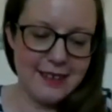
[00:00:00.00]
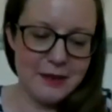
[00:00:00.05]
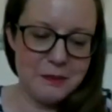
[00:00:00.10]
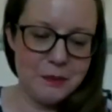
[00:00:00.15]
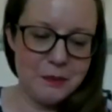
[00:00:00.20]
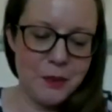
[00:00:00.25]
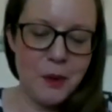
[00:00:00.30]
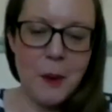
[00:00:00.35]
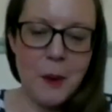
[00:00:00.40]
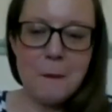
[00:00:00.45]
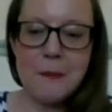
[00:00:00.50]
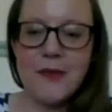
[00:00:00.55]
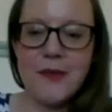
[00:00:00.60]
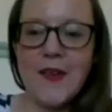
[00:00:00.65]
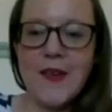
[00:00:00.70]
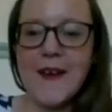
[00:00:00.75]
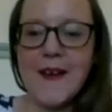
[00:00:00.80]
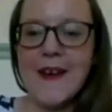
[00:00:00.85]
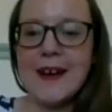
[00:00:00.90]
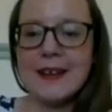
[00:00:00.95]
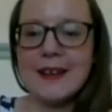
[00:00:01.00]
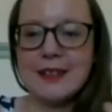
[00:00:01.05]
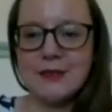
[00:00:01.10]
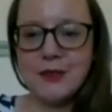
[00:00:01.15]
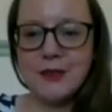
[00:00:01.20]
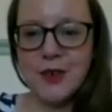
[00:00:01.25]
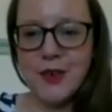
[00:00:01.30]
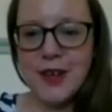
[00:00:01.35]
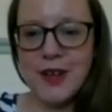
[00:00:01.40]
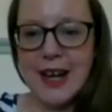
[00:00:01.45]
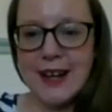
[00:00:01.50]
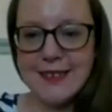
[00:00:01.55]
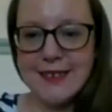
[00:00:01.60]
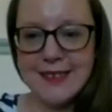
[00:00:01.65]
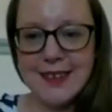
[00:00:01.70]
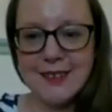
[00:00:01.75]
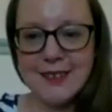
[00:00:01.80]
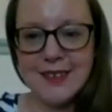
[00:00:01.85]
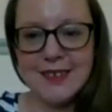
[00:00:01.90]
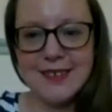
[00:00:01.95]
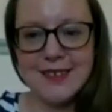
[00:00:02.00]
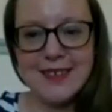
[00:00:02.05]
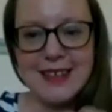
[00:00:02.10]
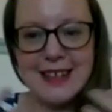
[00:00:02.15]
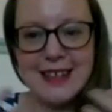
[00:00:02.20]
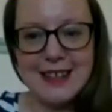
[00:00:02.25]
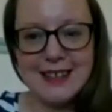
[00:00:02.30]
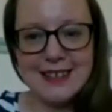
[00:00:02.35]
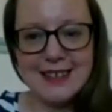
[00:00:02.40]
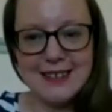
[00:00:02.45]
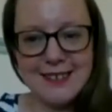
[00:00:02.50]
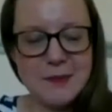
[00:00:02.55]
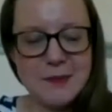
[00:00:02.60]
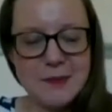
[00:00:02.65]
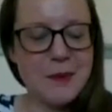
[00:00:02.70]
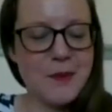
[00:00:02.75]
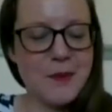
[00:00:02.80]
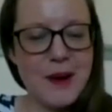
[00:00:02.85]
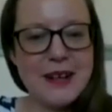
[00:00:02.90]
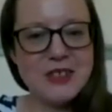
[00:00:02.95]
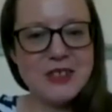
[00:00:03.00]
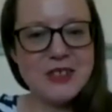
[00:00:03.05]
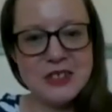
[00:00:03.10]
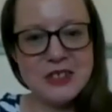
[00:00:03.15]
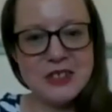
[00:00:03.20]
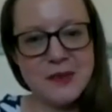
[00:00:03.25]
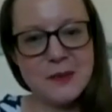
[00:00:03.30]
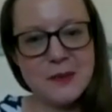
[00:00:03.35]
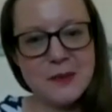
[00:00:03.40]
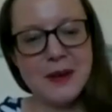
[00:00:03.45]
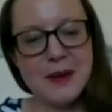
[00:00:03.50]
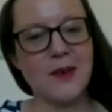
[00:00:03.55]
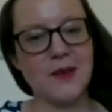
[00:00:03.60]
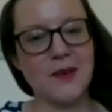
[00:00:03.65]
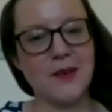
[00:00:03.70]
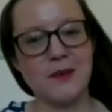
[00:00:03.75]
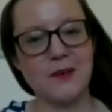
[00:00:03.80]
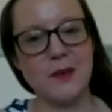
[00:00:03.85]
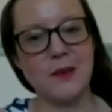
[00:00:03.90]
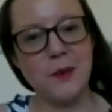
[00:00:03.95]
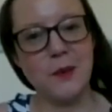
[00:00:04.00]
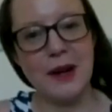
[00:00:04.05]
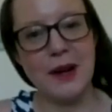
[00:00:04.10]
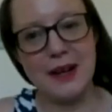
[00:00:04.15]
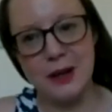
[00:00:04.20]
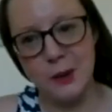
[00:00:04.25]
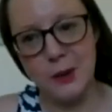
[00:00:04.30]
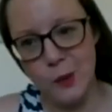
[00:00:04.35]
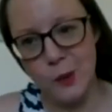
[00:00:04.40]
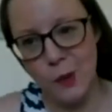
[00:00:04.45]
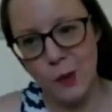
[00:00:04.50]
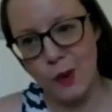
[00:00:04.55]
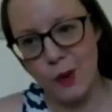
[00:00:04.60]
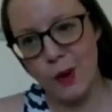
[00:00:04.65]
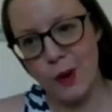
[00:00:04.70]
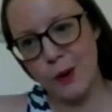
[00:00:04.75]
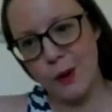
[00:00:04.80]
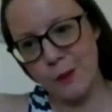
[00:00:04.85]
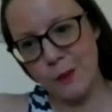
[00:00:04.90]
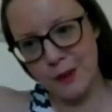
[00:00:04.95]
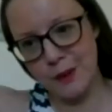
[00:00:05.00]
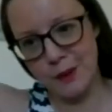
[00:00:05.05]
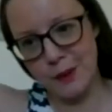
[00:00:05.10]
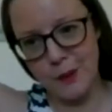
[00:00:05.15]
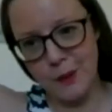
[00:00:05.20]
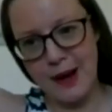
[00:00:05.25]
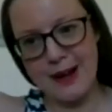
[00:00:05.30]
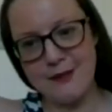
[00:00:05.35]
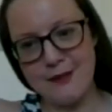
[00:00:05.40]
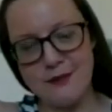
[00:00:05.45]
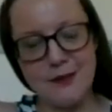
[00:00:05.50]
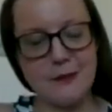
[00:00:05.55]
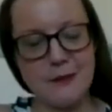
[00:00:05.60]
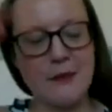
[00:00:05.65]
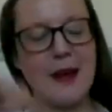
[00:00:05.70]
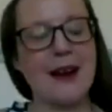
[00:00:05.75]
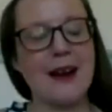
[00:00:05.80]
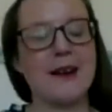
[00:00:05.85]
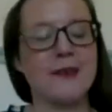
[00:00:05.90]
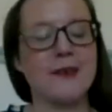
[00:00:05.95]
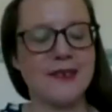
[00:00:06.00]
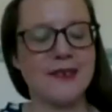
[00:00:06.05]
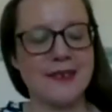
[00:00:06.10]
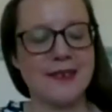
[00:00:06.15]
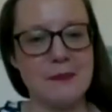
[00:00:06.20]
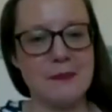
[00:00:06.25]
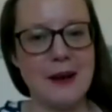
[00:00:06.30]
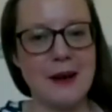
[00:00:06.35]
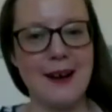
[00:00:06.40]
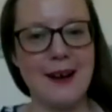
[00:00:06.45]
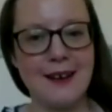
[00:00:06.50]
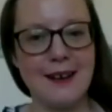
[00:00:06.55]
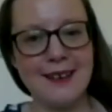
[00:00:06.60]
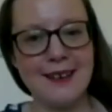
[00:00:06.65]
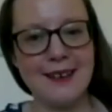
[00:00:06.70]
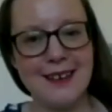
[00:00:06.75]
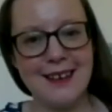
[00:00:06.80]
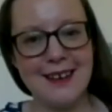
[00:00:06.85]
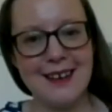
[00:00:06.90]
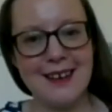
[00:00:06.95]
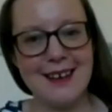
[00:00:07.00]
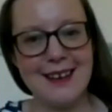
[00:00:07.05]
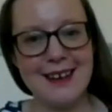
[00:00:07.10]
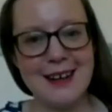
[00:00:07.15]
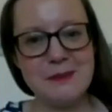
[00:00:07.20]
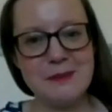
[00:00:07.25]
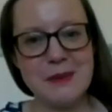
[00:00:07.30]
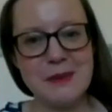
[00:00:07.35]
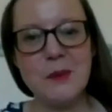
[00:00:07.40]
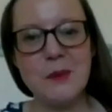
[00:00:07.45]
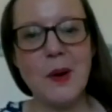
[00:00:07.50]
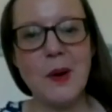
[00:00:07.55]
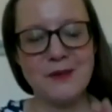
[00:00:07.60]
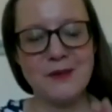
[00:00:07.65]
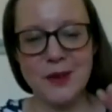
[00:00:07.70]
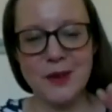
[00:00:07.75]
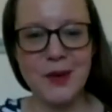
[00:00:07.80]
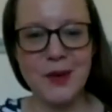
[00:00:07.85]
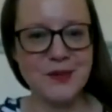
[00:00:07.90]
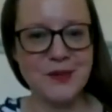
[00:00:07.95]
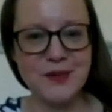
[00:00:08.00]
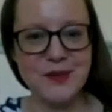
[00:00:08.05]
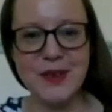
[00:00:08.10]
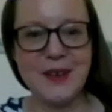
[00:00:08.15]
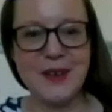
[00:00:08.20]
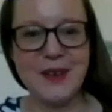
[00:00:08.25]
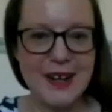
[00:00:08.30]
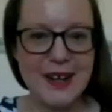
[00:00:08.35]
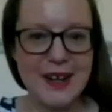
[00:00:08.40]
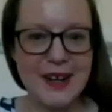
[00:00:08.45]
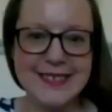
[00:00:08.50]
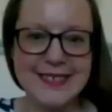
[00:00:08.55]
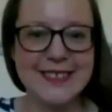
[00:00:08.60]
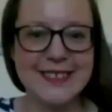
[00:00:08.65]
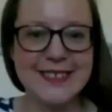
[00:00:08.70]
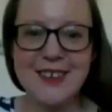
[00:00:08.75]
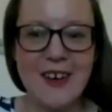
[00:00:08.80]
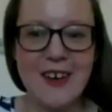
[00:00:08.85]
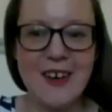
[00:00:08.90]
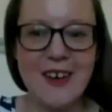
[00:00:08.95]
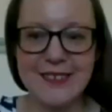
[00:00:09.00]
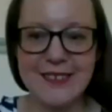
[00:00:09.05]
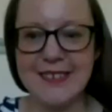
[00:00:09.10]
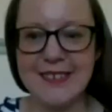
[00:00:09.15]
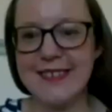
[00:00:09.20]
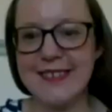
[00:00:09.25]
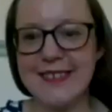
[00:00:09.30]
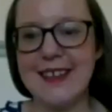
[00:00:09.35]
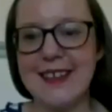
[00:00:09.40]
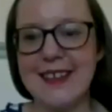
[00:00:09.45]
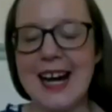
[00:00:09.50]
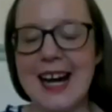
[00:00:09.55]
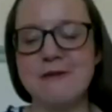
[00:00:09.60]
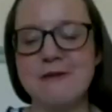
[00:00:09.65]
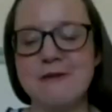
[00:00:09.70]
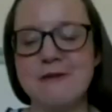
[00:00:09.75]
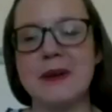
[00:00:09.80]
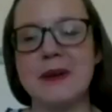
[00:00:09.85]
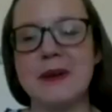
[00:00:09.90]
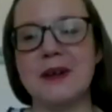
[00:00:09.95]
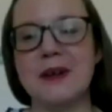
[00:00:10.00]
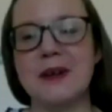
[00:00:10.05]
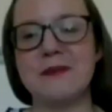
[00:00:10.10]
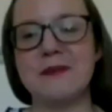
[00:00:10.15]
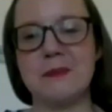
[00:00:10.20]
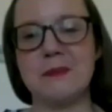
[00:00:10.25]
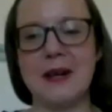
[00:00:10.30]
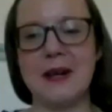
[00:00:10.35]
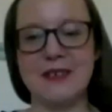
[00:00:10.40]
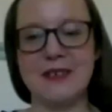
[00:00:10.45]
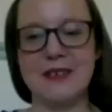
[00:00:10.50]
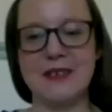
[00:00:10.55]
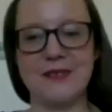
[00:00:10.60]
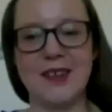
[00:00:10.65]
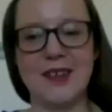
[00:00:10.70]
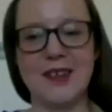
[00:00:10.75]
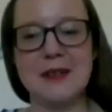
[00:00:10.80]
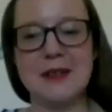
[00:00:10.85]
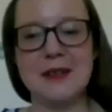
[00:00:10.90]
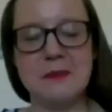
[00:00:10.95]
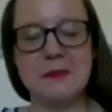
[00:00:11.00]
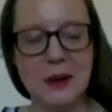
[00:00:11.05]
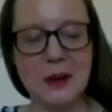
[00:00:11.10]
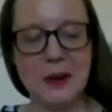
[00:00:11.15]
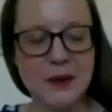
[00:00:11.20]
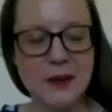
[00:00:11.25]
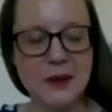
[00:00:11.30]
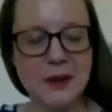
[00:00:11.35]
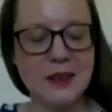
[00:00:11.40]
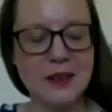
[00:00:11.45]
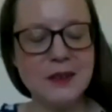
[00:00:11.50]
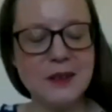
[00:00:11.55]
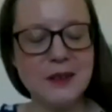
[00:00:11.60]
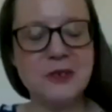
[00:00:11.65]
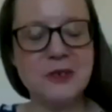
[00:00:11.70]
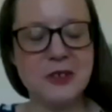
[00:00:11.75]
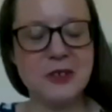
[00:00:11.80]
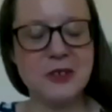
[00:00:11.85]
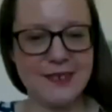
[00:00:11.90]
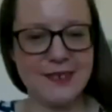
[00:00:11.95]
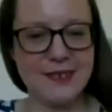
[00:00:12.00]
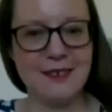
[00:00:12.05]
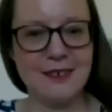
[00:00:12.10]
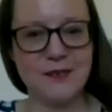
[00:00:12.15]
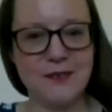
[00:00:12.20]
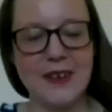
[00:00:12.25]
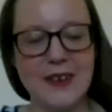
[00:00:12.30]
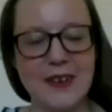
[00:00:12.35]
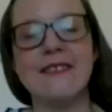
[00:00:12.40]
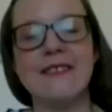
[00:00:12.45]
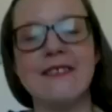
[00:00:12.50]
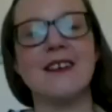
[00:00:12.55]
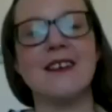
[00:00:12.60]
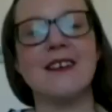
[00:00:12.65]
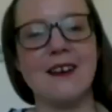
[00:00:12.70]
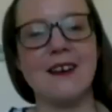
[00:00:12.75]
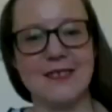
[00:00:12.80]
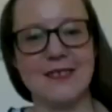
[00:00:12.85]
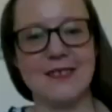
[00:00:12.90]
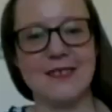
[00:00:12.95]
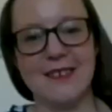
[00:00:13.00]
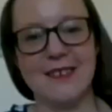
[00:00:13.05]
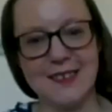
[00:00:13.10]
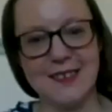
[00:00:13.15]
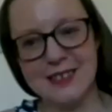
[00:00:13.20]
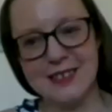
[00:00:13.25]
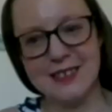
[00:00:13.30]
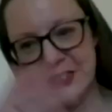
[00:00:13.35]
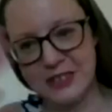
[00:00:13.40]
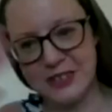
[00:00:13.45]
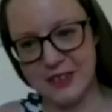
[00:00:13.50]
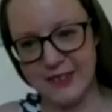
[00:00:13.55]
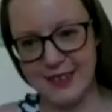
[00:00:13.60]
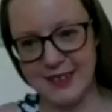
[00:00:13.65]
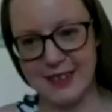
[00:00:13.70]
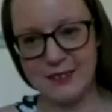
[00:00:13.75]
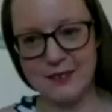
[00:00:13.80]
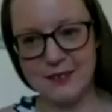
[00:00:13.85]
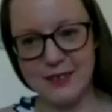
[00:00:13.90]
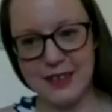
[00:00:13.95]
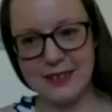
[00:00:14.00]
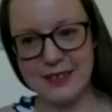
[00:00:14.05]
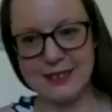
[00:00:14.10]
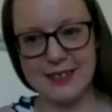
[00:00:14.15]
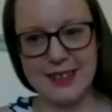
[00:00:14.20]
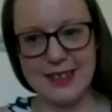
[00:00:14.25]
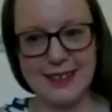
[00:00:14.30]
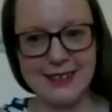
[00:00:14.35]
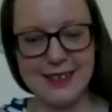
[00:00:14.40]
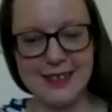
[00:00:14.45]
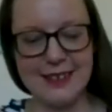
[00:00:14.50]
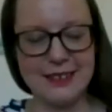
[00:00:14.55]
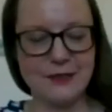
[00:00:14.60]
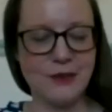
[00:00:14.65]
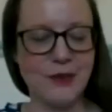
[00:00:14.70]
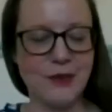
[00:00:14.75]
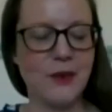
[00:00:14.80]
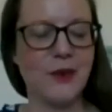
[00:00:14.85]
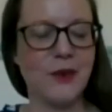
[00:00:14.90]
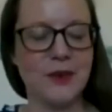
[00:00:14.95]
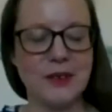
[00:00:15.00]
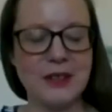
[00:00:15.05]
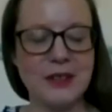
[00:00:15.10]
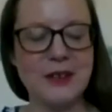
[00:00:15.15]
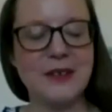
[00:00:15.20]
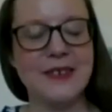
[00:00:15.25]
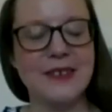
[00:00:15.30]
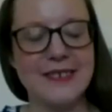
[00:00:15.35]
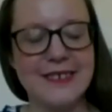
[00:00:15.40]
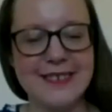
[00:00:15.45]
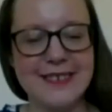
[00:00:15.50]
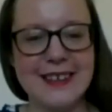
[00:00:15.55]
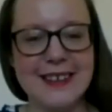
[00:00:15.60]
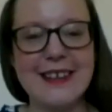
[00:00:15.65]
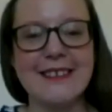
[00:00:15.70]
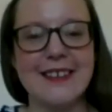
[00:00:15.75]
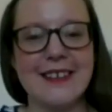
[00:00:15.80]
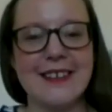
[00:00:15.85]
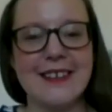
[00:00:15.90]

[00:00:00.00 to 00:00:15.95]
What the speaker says: prompts that kind of creativity and inspiration just because of the way you walk up and away from the house at the back, whatever configuration the gardens have been over a period of time. But you can lose yourself in the gardens and lose yourself in kind of thought, and you can see